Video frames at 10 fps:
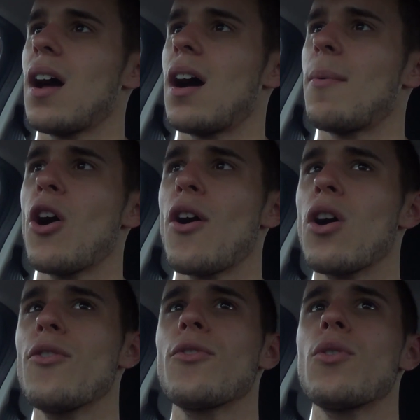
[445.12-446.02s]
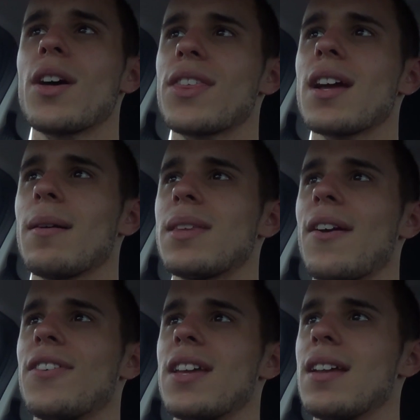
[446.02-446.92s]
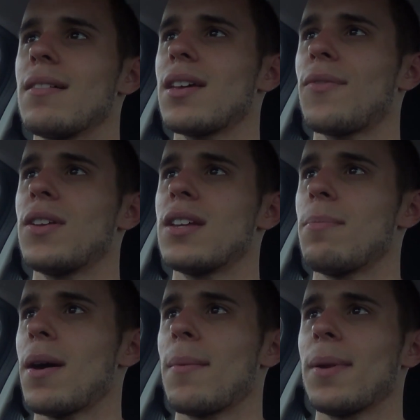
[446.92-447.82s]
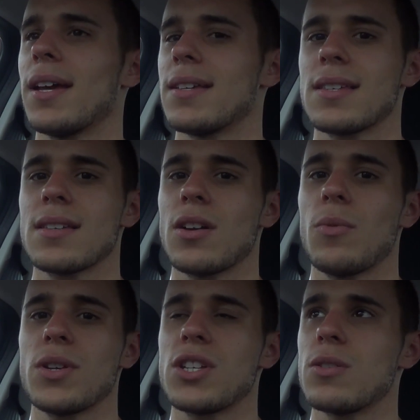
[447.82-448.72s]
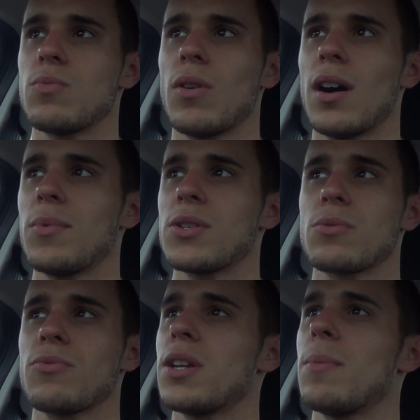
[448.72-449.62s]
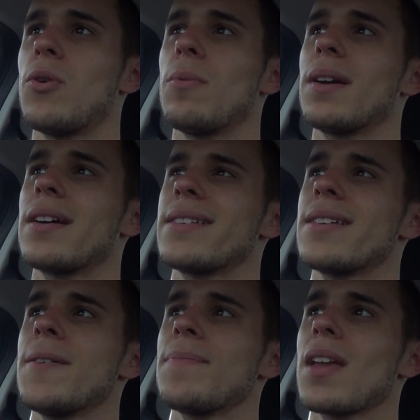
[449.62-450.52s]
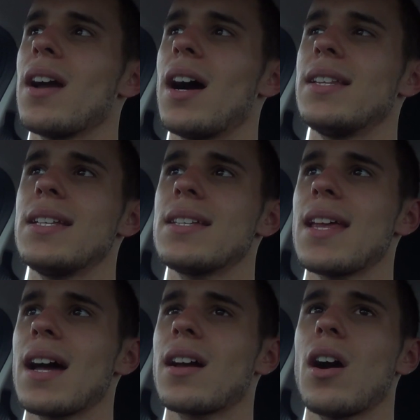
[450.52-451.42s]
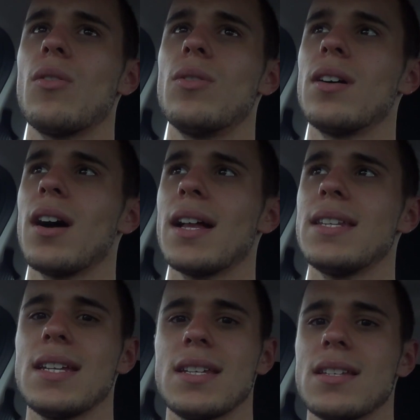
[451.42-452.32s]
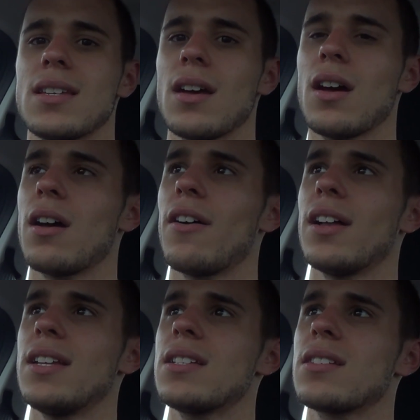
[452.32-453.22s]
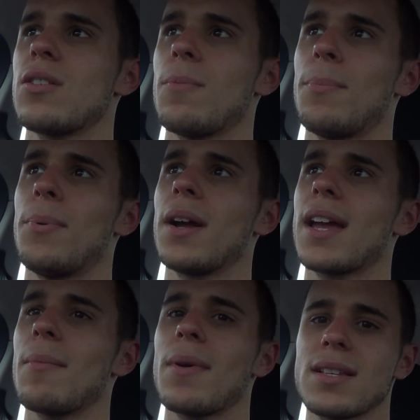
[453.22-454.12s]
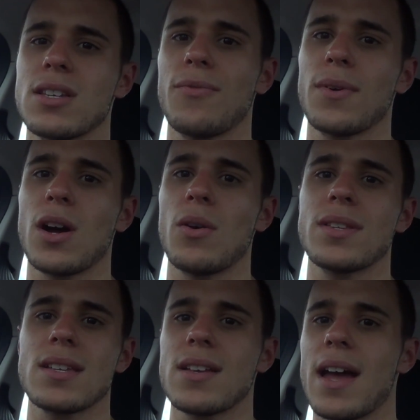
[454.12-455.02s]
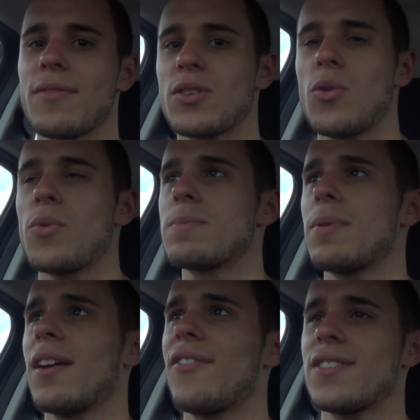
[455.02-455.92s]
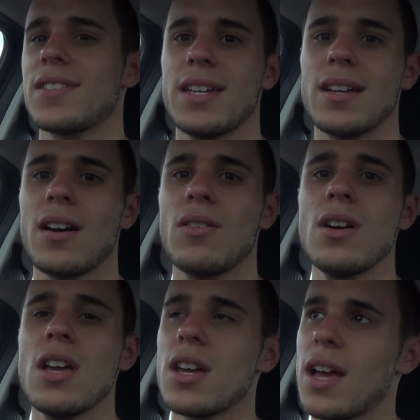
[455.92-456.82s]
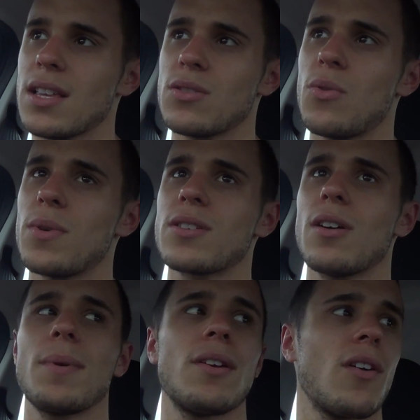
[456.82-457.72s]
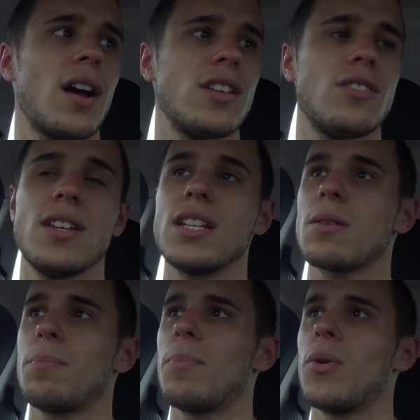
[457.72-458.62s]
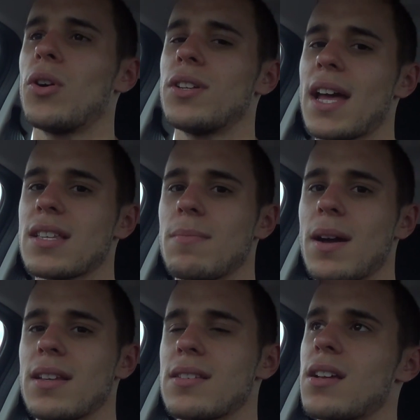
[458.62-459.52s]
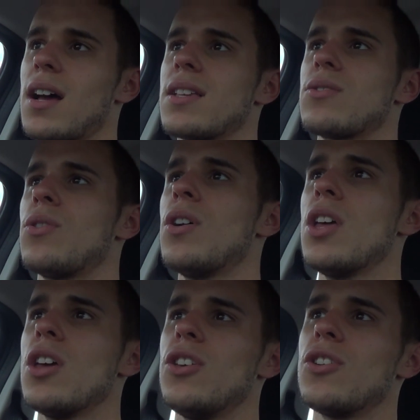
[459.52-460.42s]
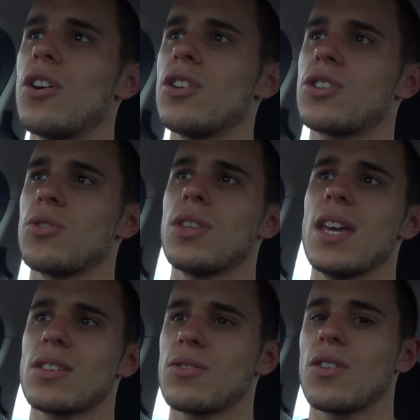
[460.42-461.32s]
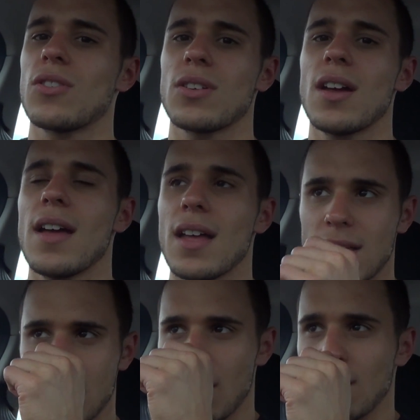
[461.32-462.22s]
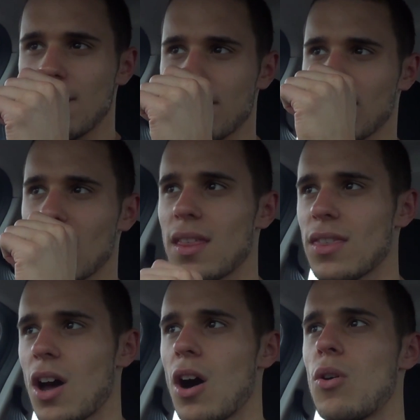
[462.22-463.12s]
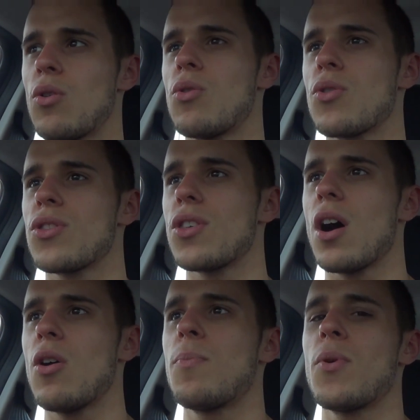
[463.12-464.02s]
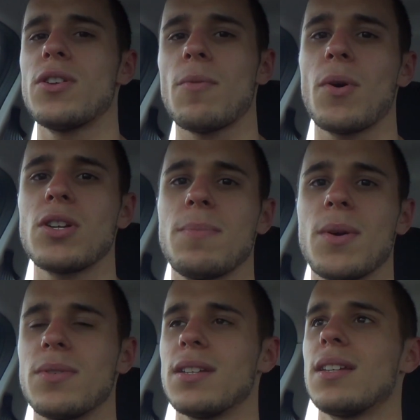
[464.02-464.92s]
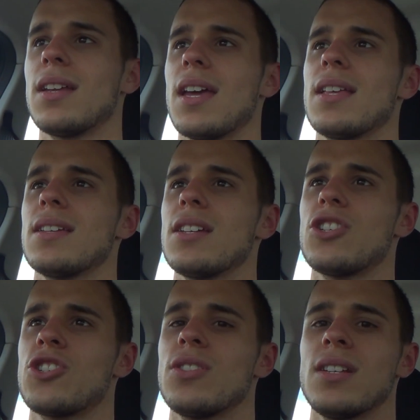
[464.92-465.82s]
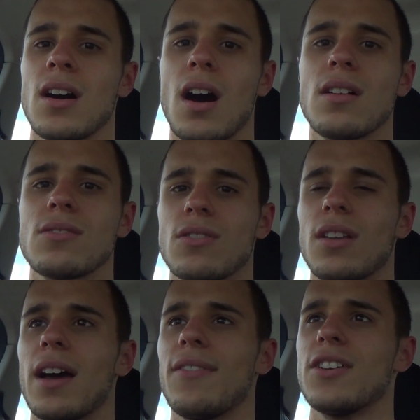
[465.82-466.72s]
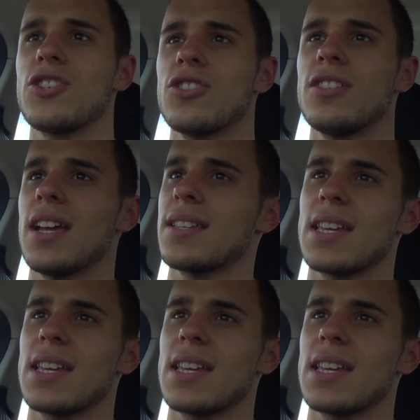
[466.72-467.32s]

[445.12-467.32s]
overall I think I'm definitely in a better place. So which was really important because I needed that goal. I needed to get myself a goal. It doesn't have to always be a physique goal. It hasn't always got to be, right, you need to put on X amount of size, or you got to do this, or you got to do, you know, the whole point of bodybuilding is it should enhance your life. It shouldn't